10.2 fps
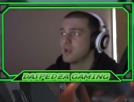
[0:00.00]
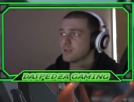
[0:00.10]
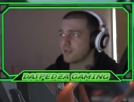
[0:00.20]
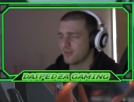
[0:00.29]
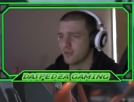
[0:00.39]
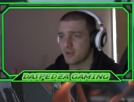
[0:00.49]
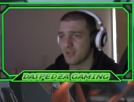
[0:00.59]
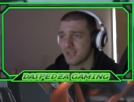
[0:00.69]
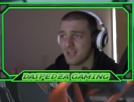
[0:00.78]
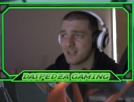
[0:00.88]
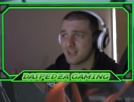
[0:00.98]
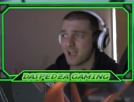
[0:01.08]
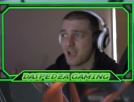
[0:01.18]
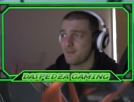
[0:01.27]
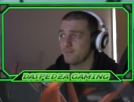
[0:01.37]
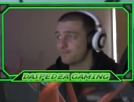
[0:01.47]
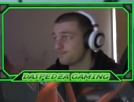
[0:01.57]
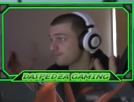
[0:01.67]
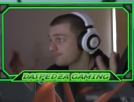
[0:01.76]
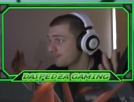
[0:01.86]
So if you're looking at getting the game,
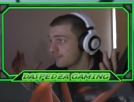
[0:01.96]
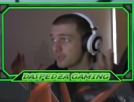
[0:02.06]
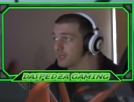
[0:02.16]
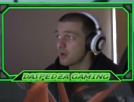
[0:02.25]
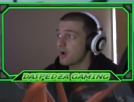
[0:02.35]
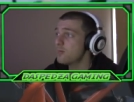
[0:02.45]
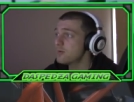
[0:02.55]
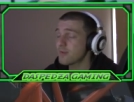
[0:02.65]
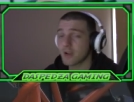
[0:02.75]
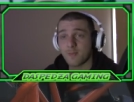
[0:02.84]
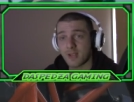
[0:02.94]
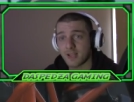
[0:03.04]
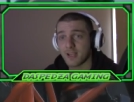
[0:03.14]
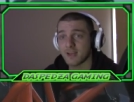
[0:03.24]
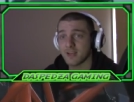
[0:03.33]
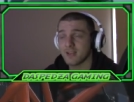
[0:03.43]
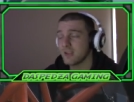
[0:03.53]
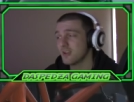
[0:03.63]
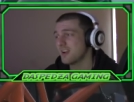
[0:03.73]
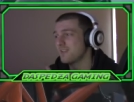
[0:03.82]
I would recommend getting it.
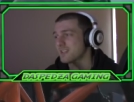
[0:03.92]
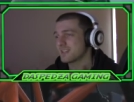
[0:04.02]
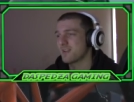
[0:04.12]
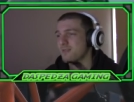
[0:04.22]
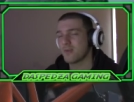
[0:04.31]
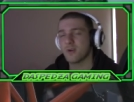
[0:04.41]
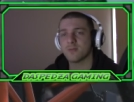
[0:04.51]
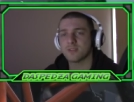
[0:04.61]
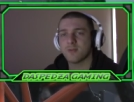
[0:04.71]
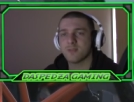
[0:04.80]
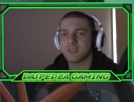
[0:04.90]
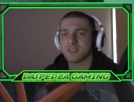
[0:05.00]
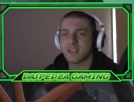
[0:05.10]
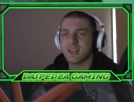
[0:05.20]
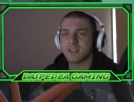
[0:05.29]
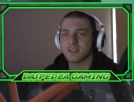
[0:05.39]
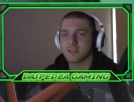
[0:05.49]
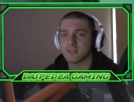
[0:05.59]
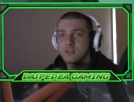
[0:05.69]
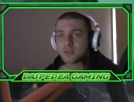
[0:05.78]
You'd have to stuff around with some of the settings
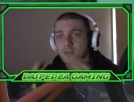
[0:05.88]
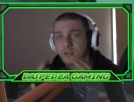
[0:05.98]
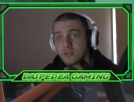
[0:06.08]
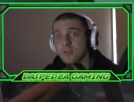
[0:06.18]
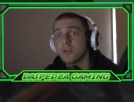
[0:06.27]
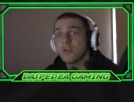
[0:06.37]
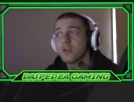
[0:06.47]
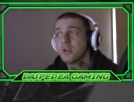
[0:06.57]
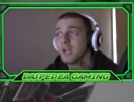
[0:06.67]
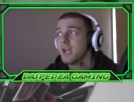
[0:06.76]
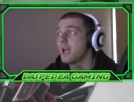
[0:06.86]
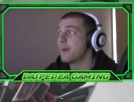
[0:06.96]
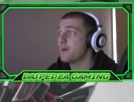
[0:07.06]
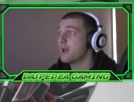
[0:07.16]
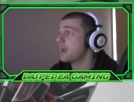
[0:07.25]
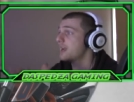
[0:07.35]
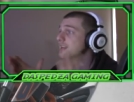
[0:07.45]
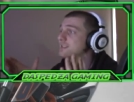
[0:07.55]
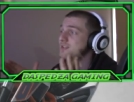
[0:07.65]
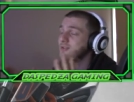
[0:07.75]
and suit it to you, but it
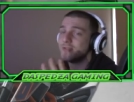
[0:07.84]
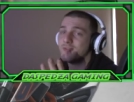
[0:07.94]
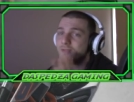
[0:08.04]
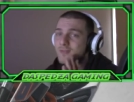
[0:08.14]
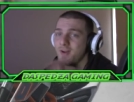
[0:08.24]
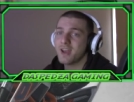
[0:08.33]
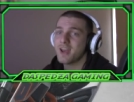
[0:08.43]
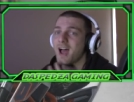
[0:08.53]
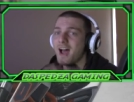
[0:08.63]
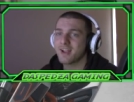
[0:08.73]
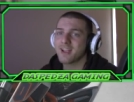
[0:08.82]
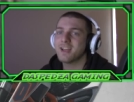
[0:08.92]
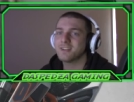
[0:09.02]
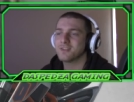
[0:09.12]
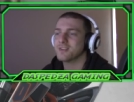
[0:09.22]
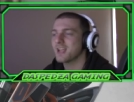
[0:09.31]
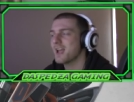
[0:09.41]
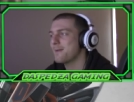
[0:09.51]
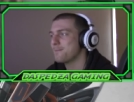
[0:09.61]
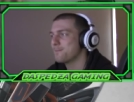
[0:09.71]
is a good, fun arcade sort of
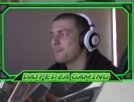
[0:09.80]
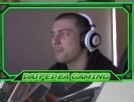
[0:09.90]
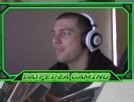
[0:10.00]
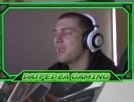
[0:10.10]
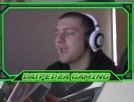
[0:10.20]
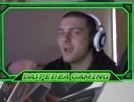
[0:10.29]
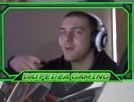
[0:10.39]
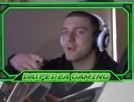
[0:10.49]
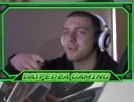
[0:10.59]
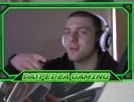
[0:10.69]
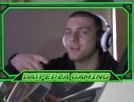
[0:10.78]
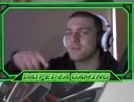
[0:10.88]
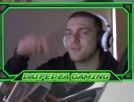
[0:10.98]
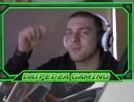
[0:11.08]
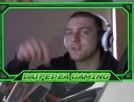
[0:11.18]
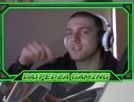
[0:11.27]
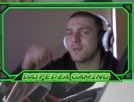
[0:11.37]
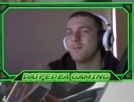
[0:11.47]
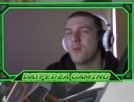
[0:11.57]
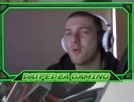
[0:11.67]
game. Anyway, guys, if you want to see
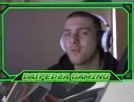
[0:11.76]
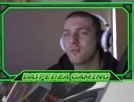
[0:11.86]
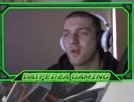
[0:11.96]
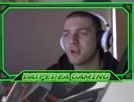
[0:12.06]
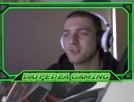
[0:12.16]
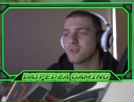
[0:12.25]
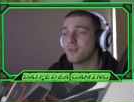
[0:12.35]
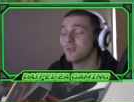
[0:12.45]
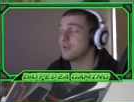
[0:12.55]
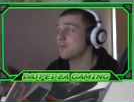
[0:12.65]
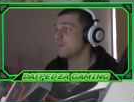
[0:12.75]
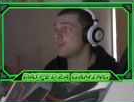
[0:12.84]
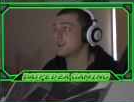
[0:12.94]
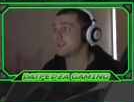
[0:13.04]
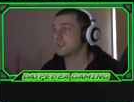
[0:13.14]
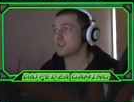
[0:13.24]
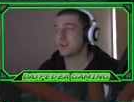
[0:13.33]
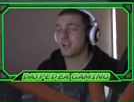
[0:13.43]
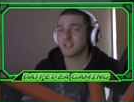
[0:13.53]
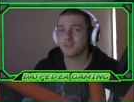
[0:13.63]
more of Ride 2 or you want me to
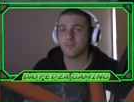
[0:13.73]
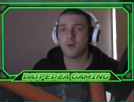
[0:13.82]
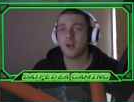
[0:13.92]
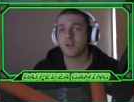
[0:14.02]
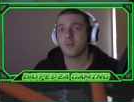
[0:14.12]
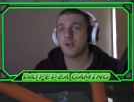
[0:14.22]
showcase a bike or